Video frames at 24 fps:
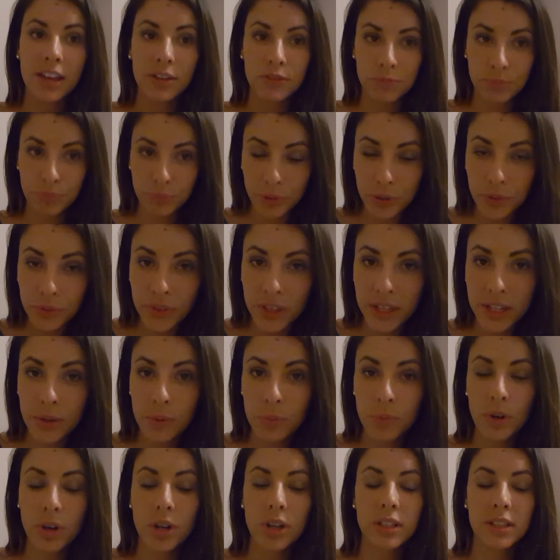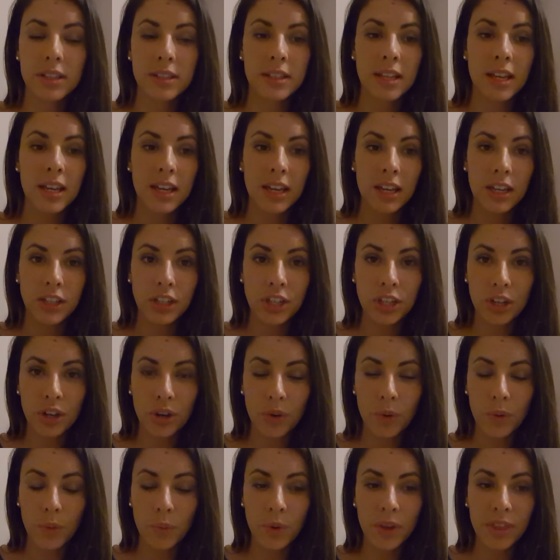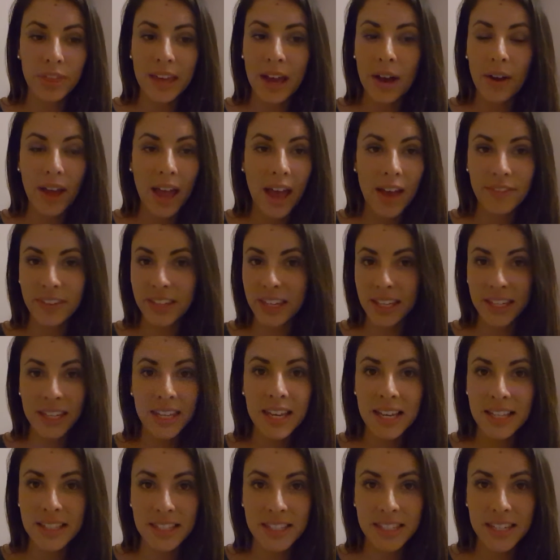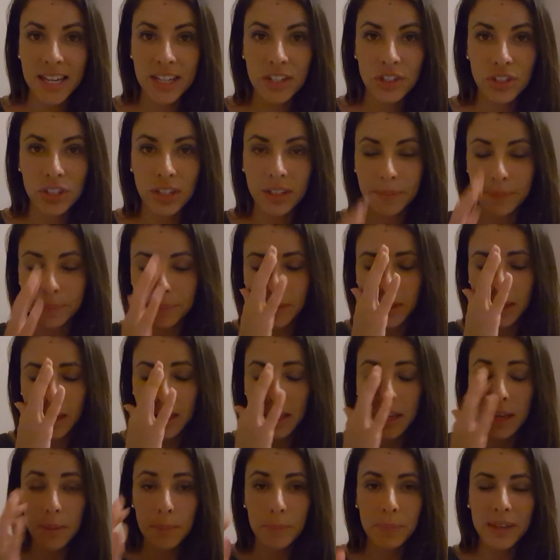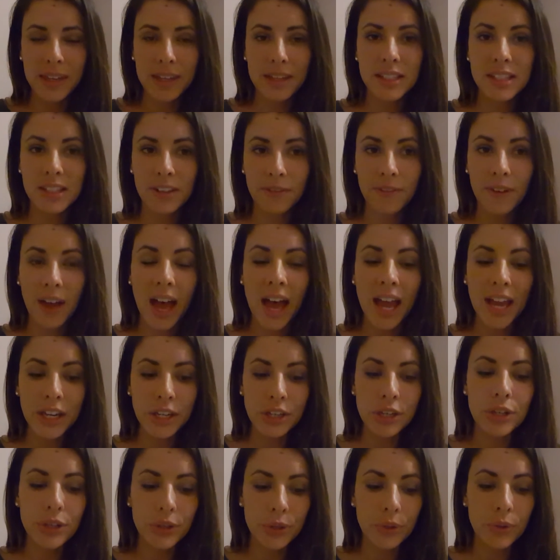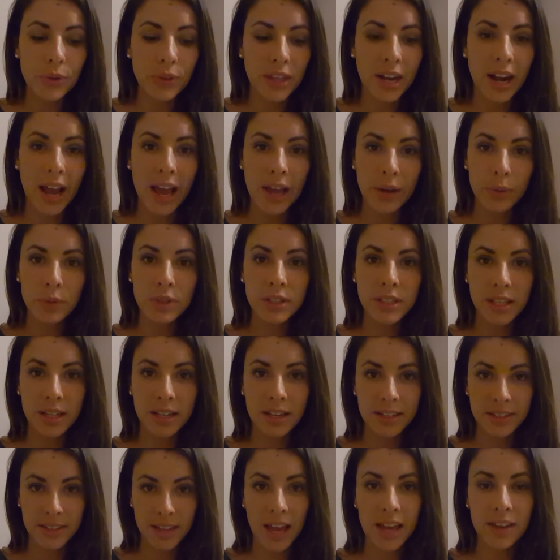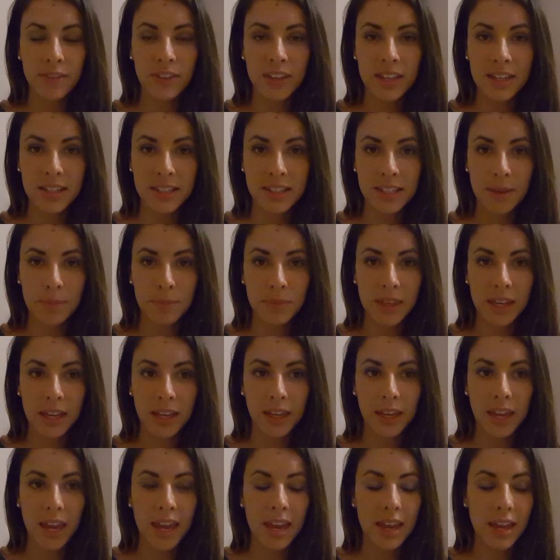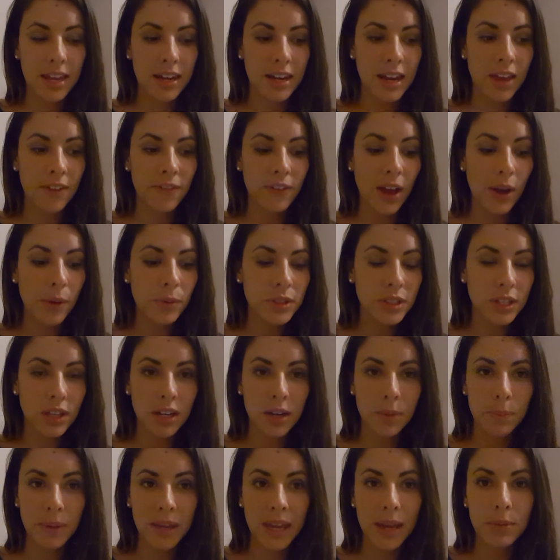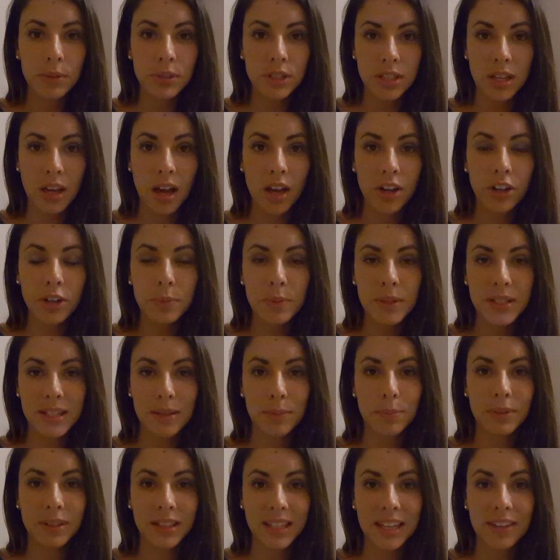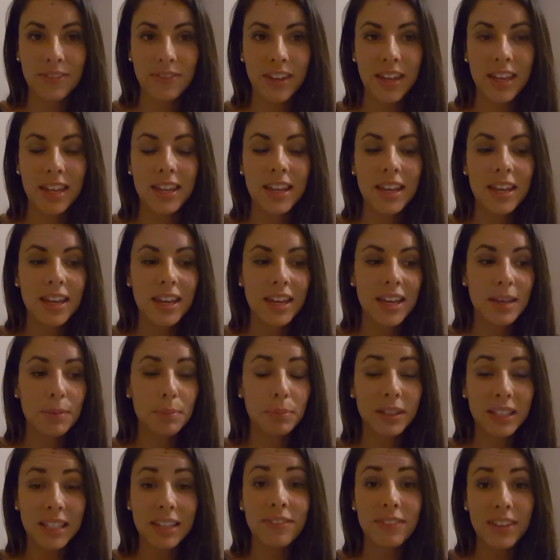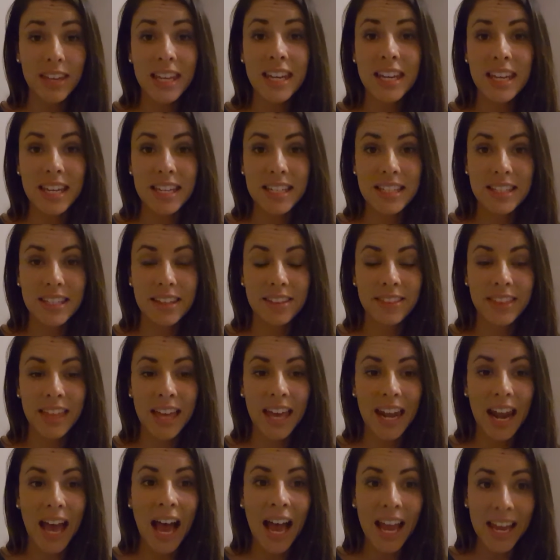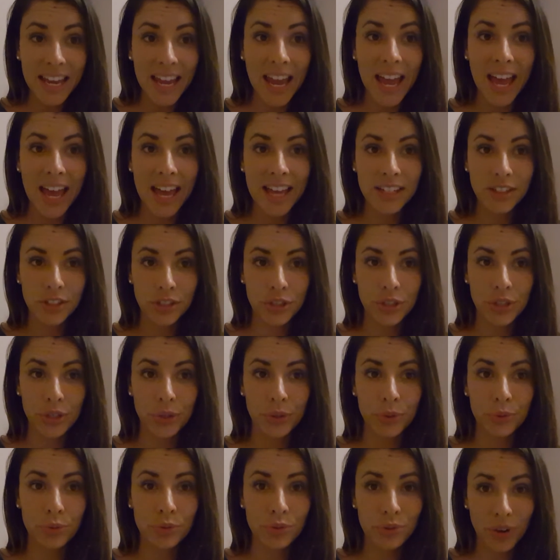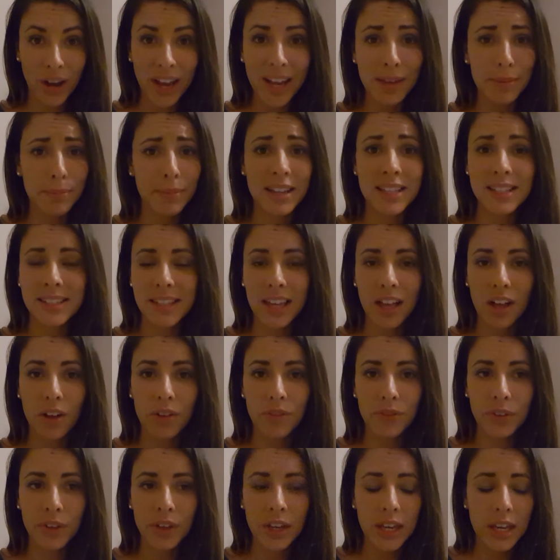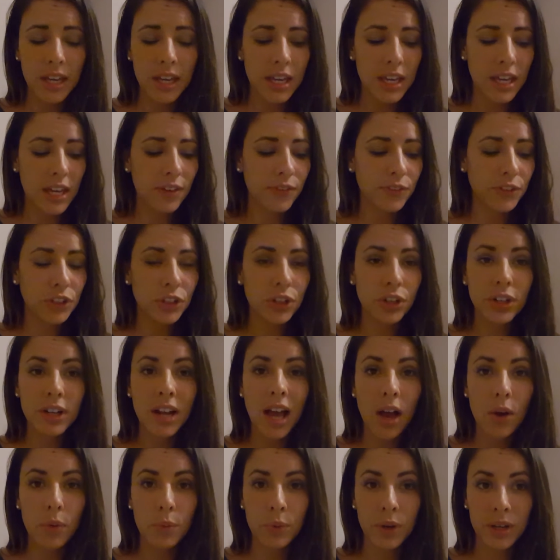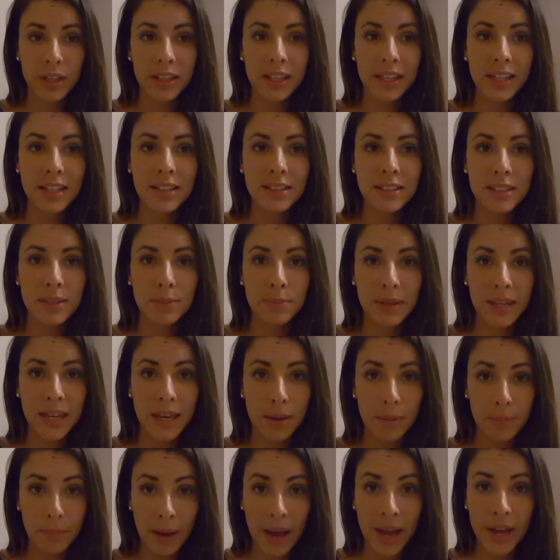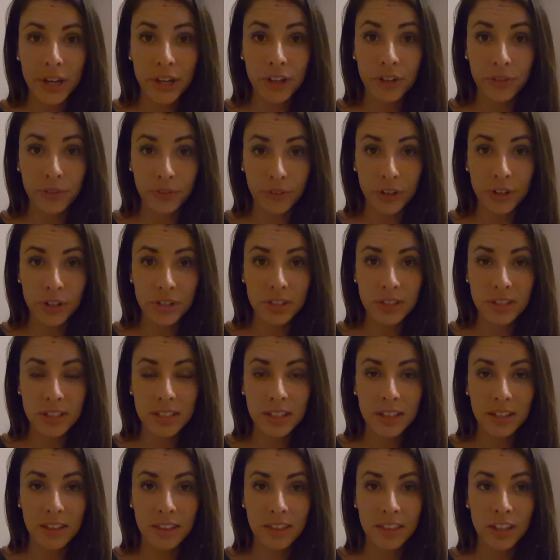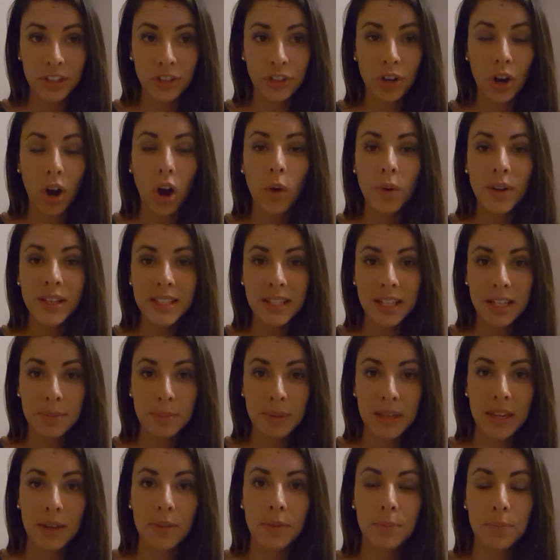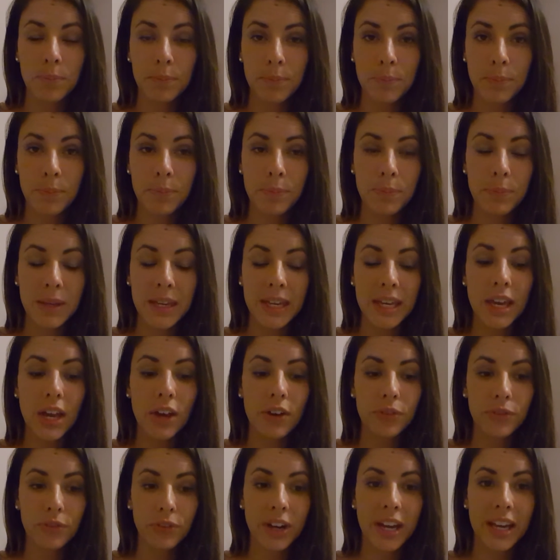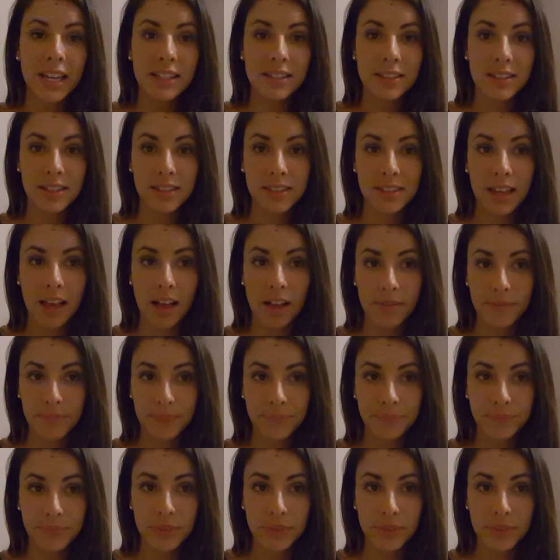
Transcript: I've proved that it works, without having any hesitation. Because if I knew that I was going to dive into something, and if I was going to be able to 100% believe in it, that I had to try it myself. If you're not willing to be a buyer first, then you're always going to be afraid to sell.